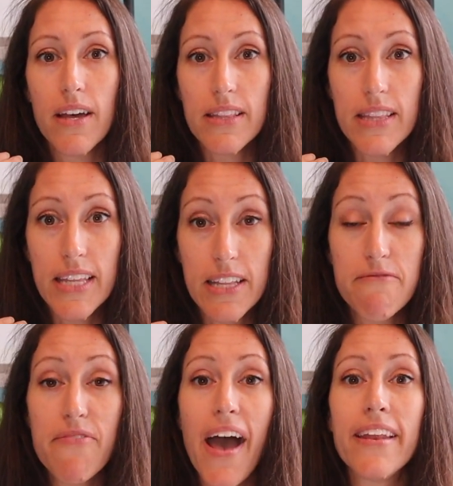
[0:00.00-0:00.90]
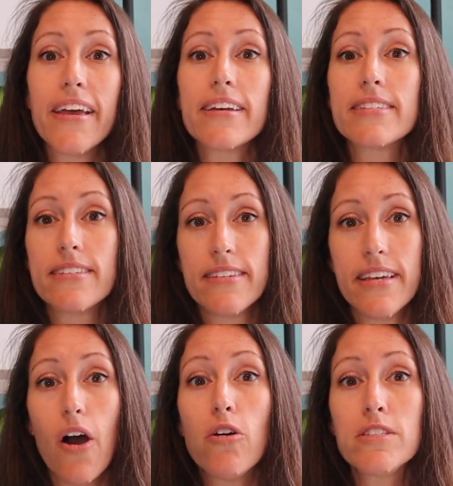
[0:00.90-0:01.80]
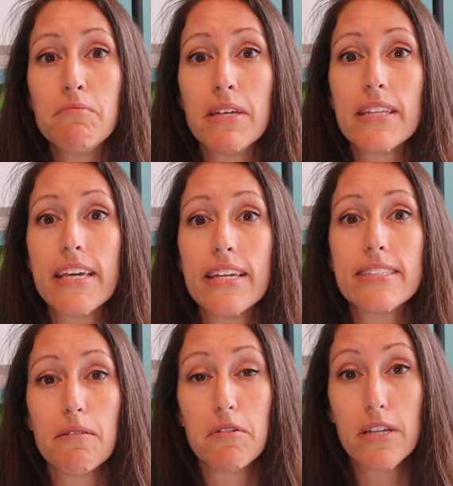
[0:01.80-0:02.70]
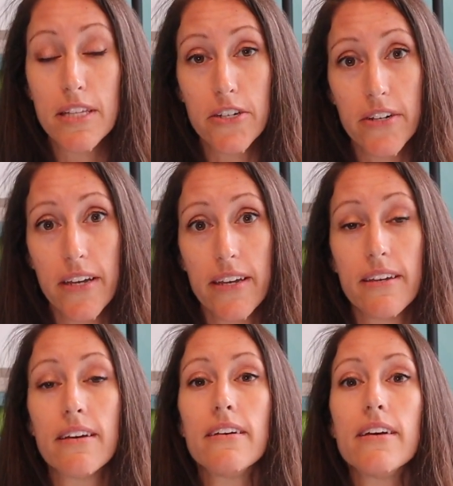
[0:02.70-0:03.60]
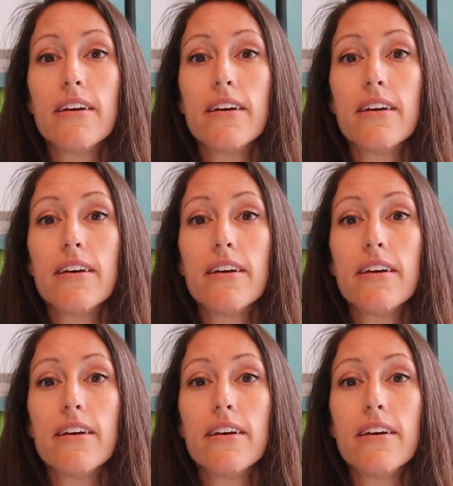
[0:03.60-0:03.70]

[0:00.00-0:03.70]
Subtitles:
glymphatics ultimately ends up clearing